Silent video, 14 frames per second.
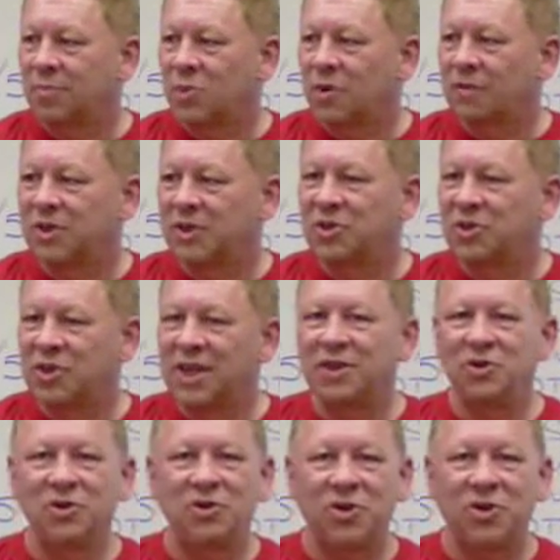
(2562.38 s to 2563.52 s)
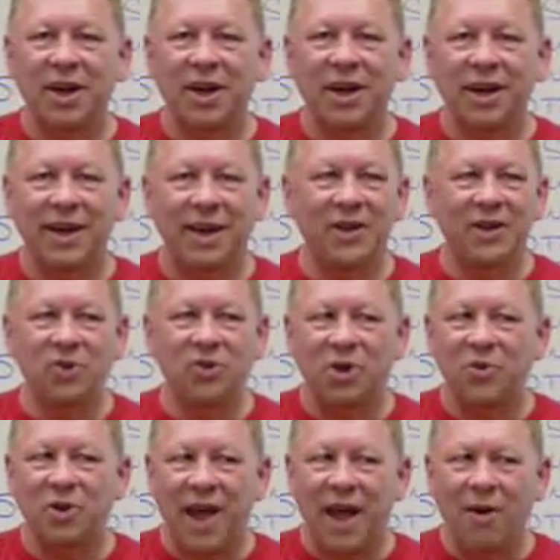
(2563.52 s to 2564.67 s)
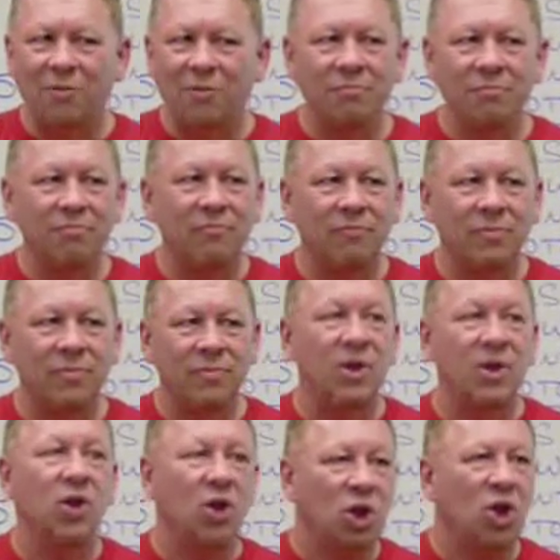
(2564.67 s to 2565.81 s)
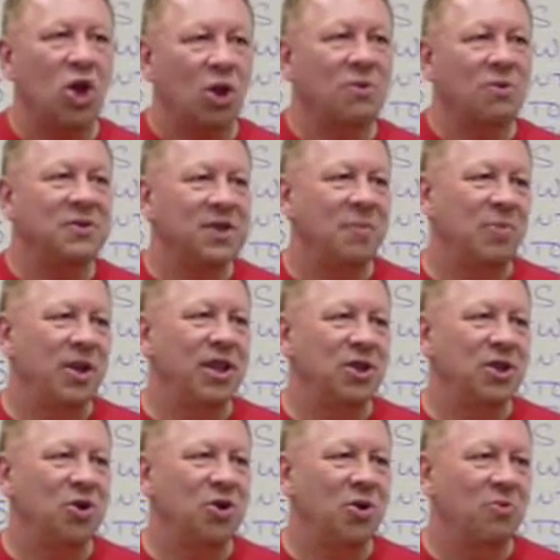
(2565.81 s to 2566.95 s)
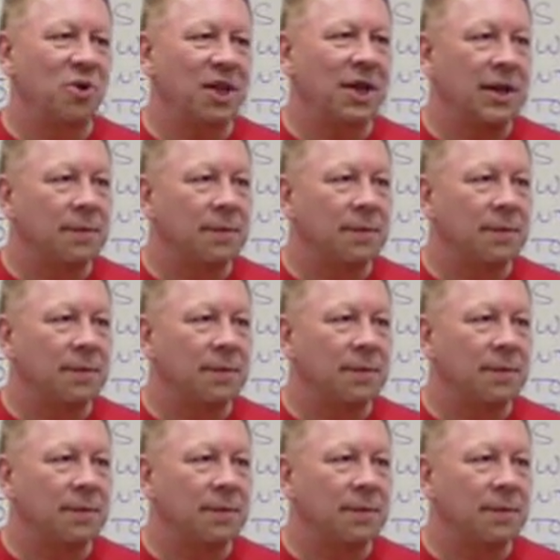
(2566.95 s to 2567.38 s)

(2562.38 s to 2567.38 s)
Or if things are getting slowed down, close something that you don't need.